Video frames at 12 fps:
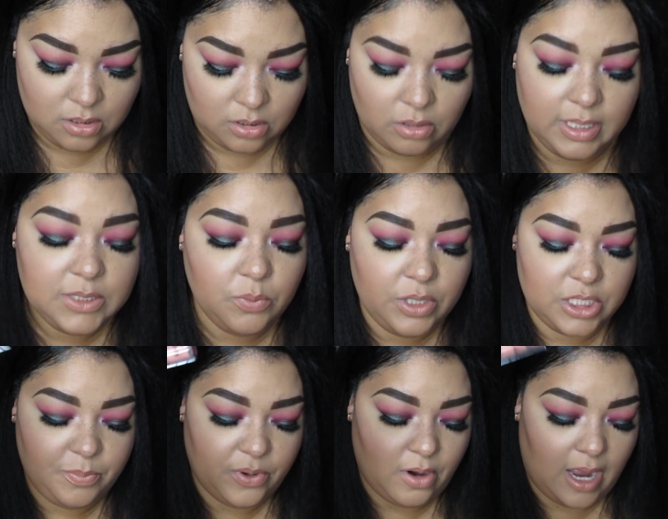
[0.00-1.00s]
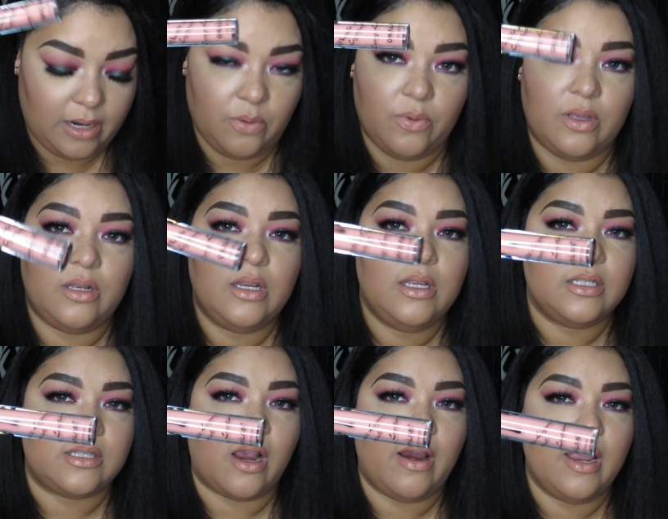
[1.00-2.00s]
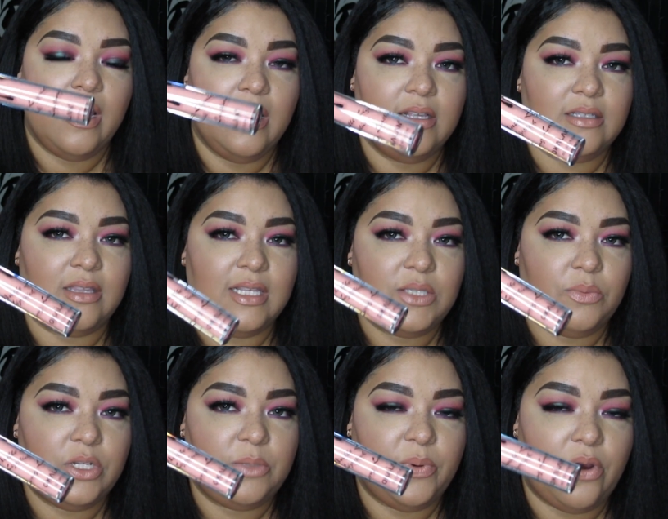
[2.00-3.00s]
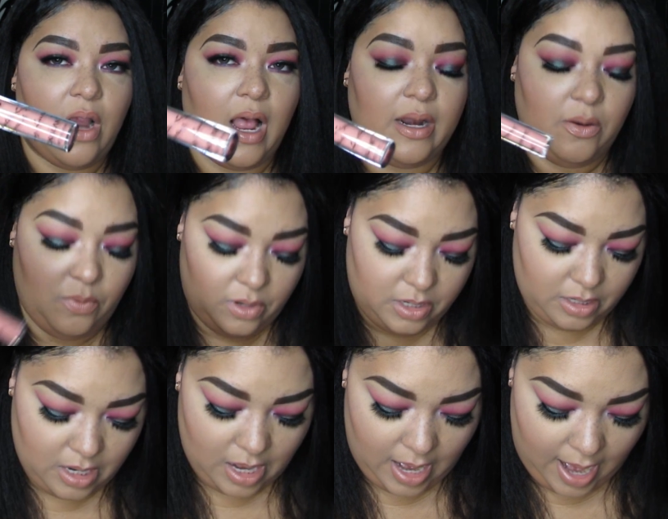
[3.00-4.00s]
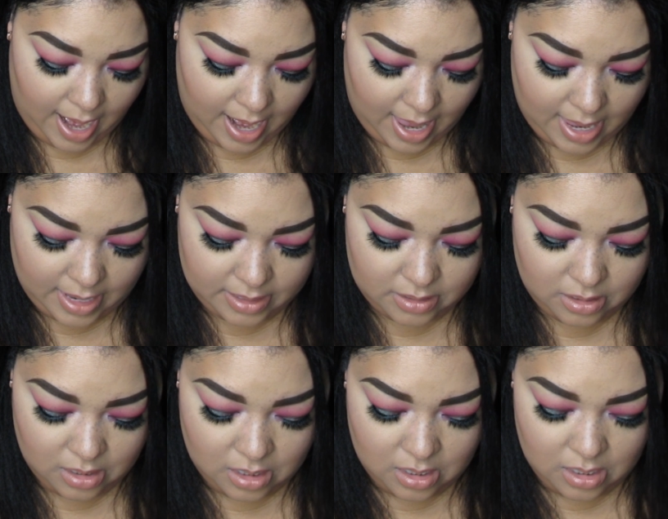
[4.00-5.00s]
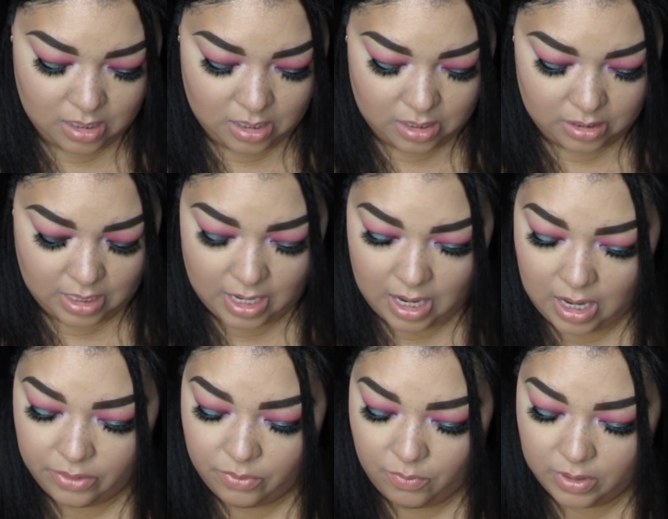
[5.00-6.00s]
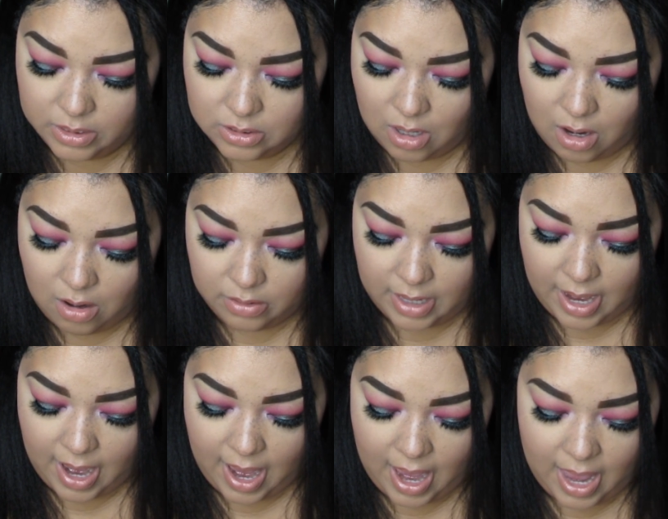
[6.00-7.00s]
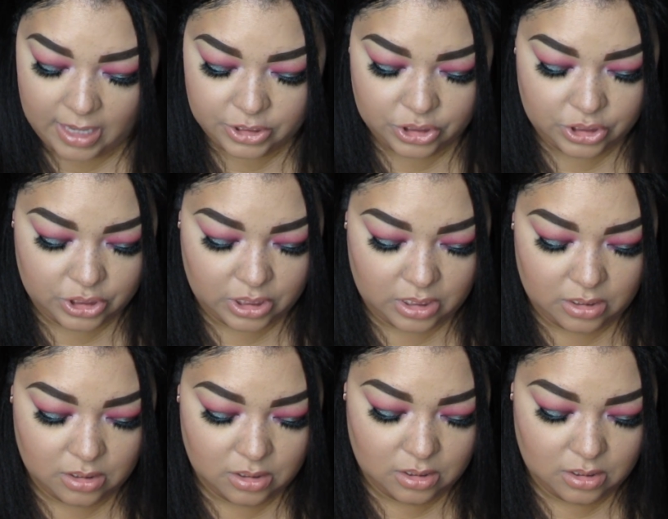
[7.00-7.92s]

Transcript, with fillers: no, this one is Pure Hollywood. Sorry, this one is Pure Hollywood, and the other one is called Ashton.